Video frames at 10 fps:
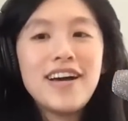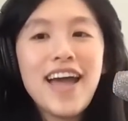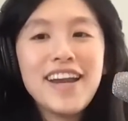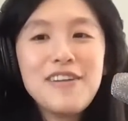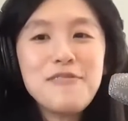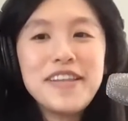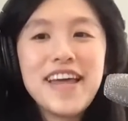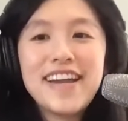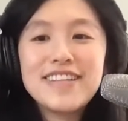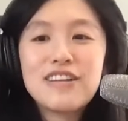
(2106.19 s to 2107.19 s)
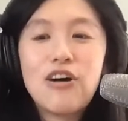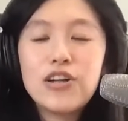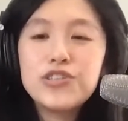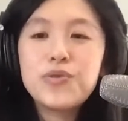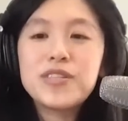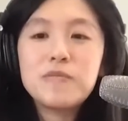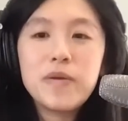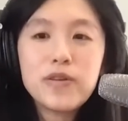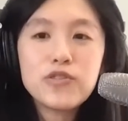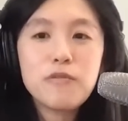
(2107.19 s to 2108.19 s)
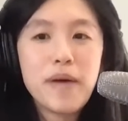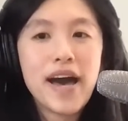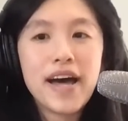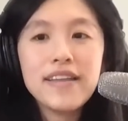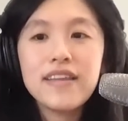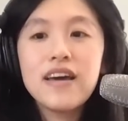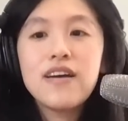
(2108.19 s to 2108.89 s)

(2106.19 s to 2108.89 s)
Anyone that is called to a spiritual path,